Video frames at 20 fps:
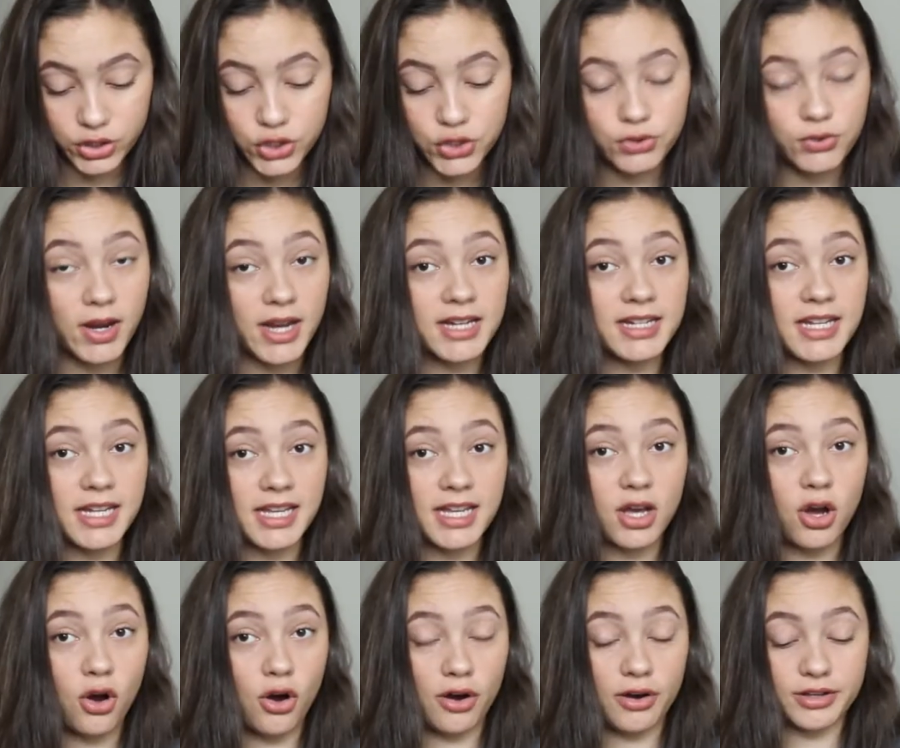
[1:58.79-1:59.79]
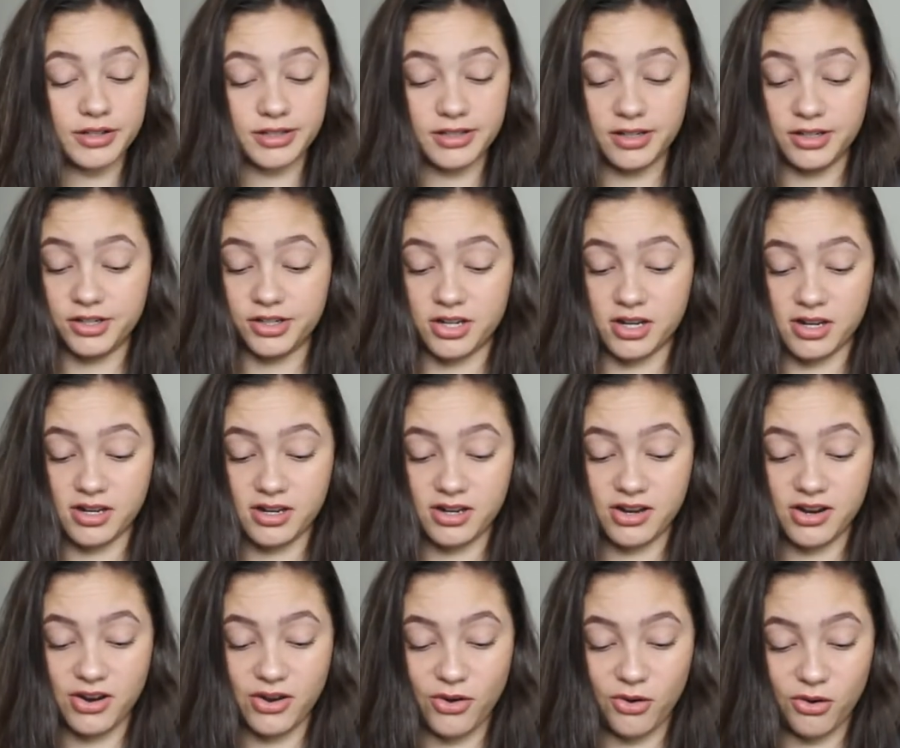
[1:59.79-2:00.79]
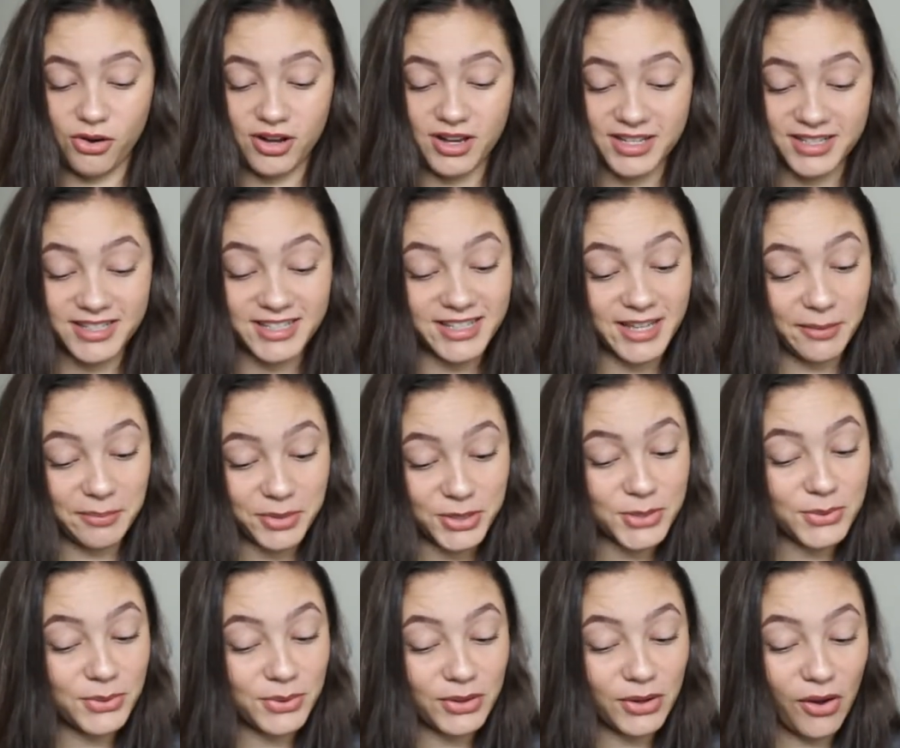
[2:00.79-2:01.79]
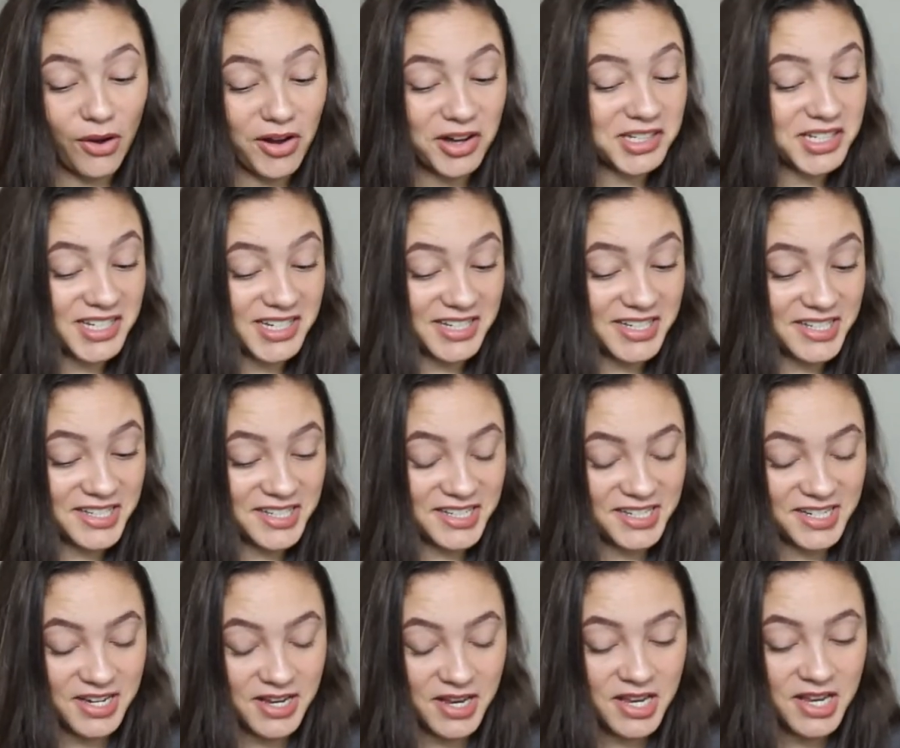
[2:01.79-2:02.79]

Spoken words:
trainee heart surgeon, or conceptual artist.